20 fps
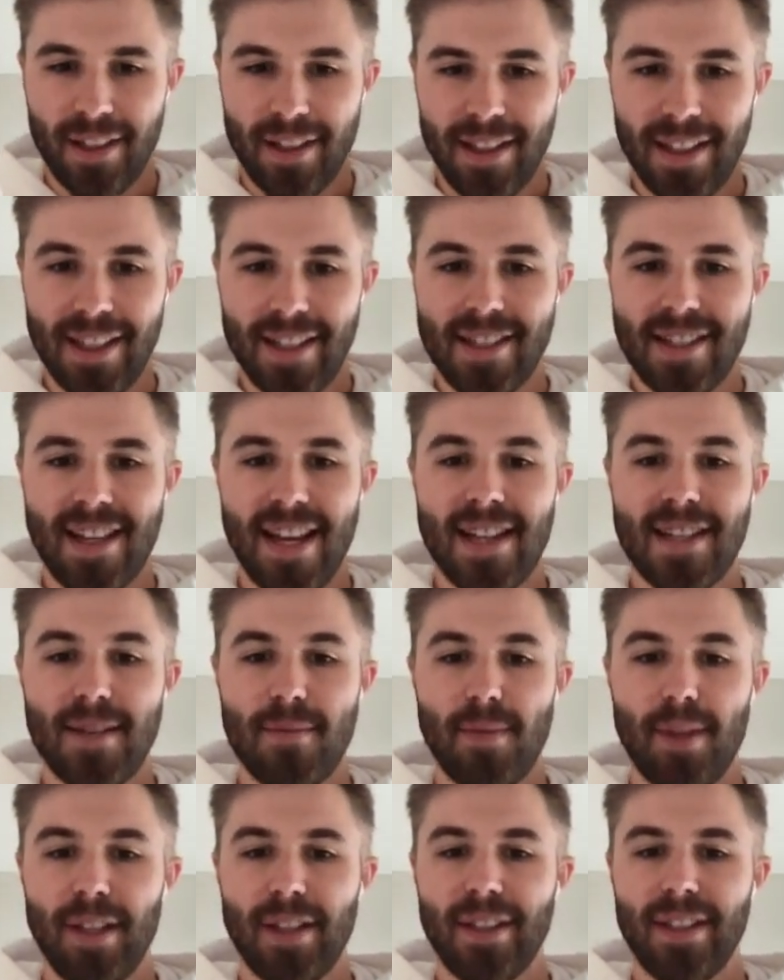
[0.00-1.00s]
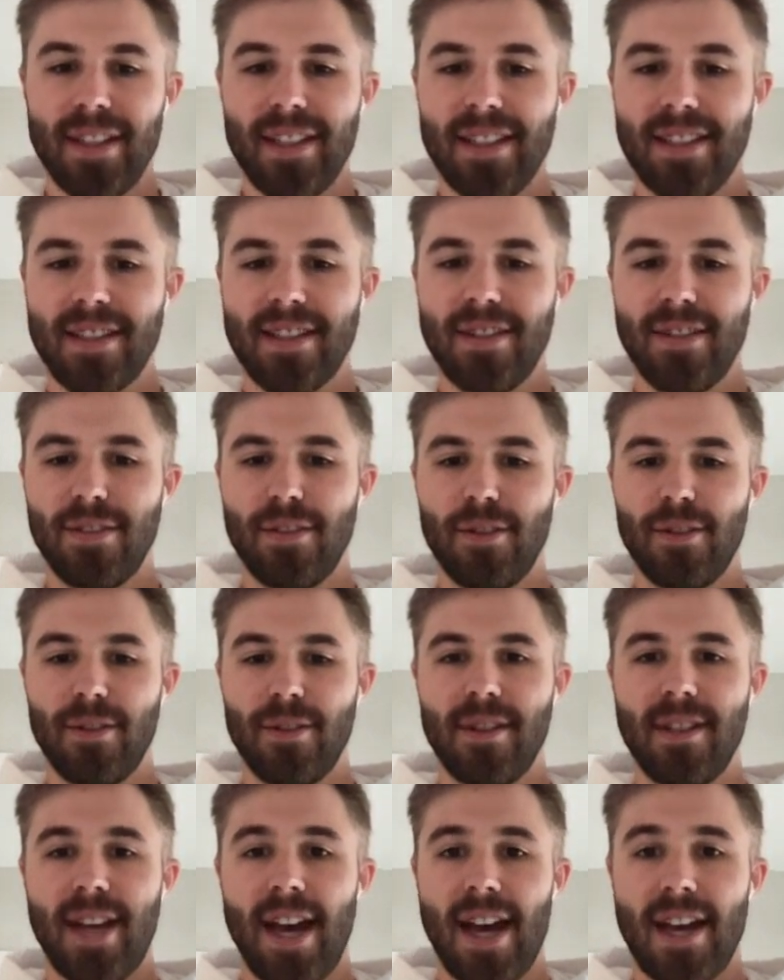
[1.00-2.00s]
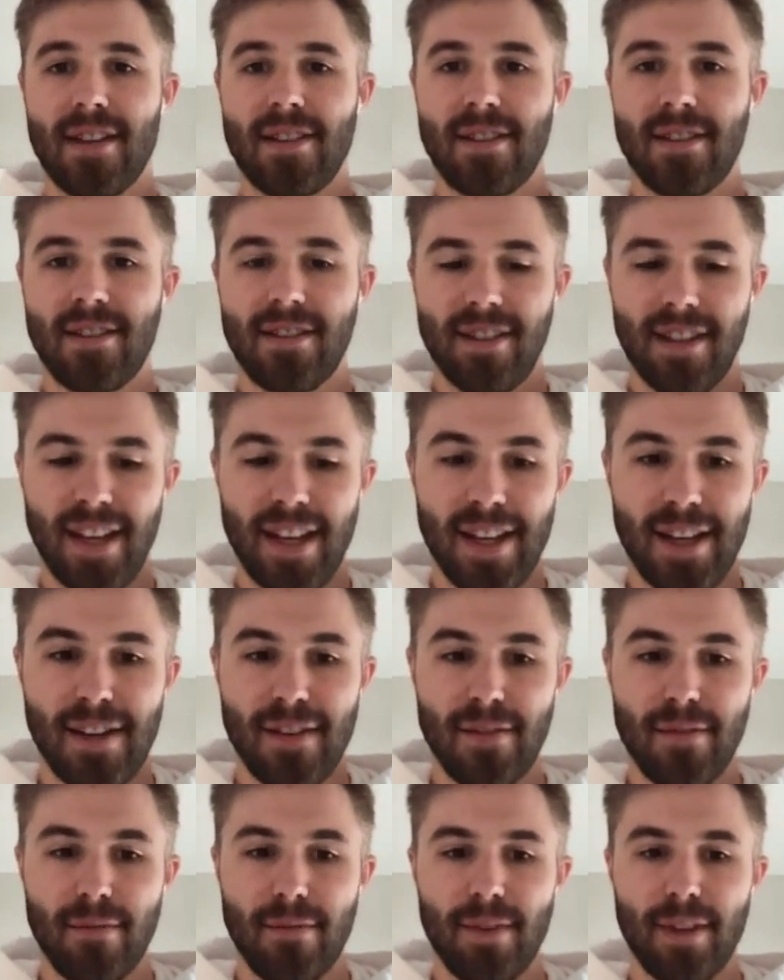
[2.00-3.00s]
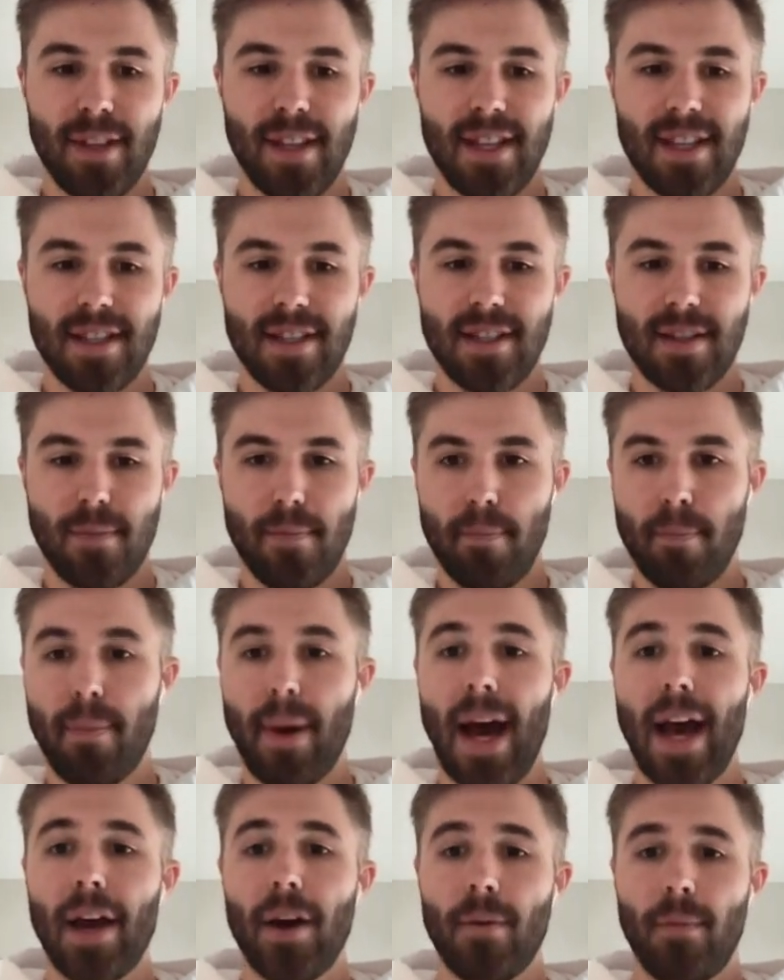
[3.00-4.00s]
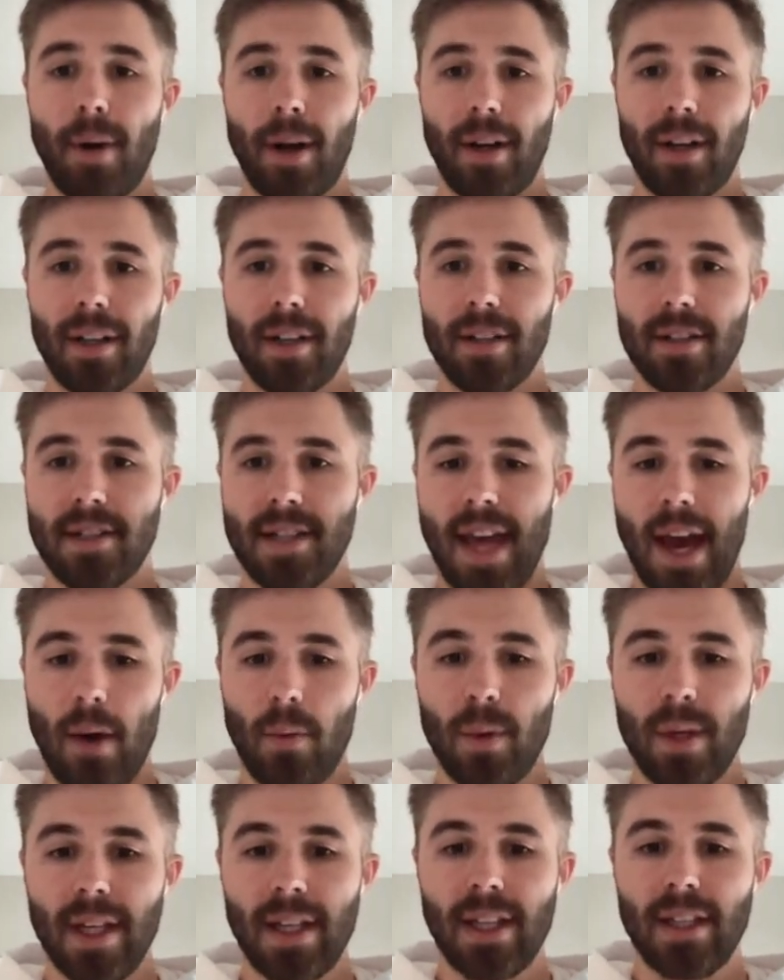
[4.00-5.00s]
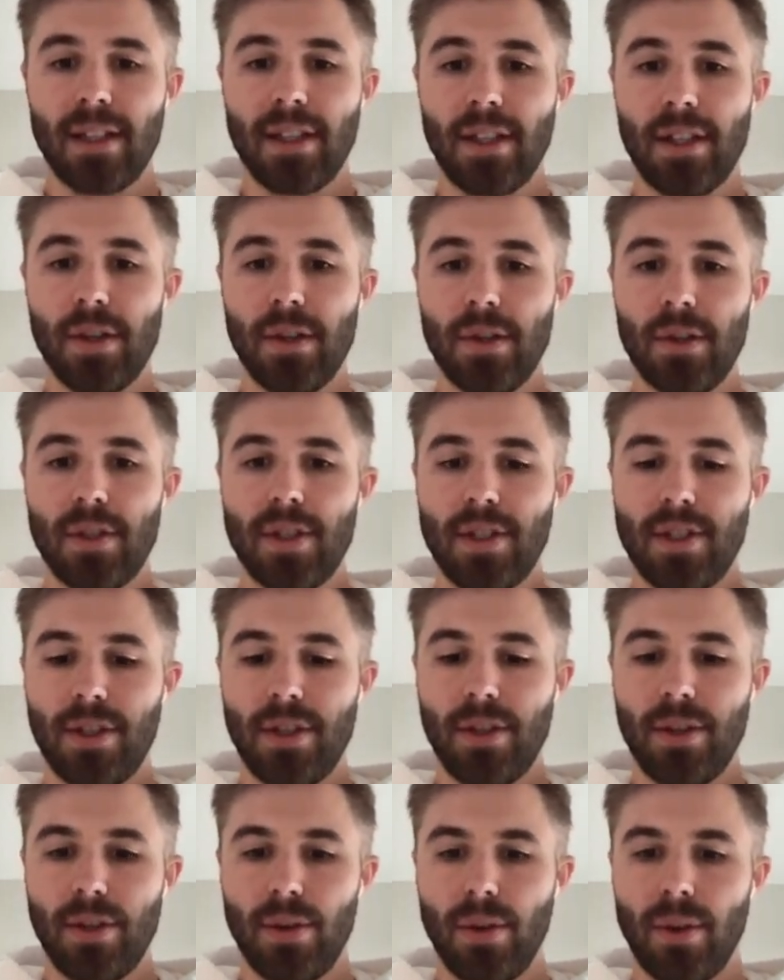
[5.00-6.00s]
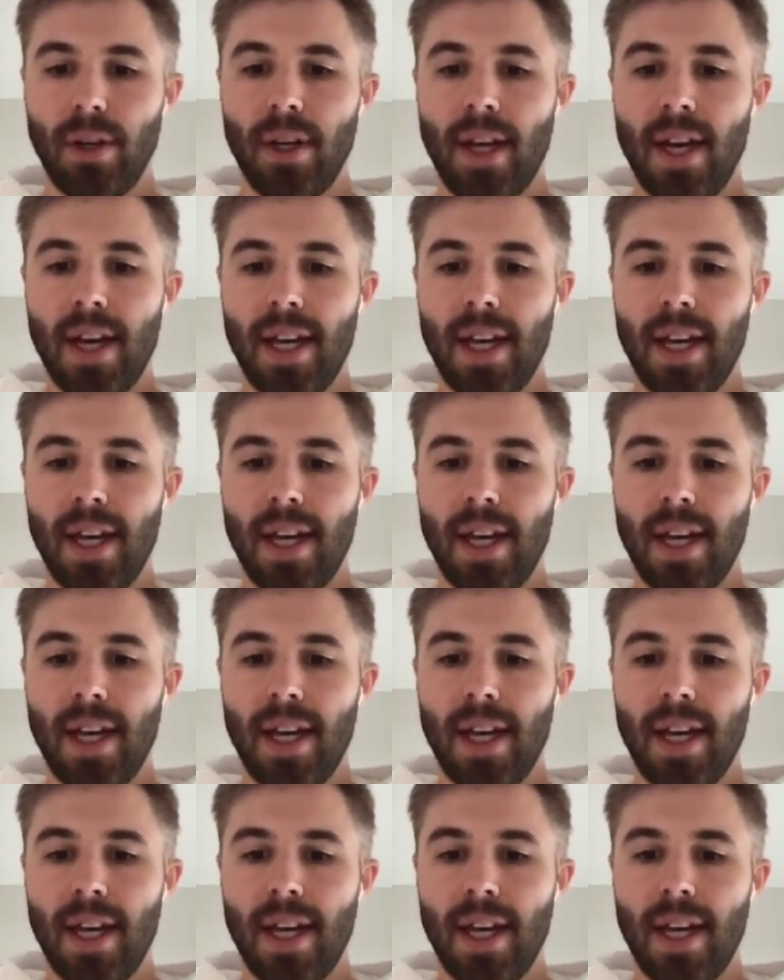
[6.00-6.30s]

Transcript: and the accessibility to tests in these biomarkers that we can use to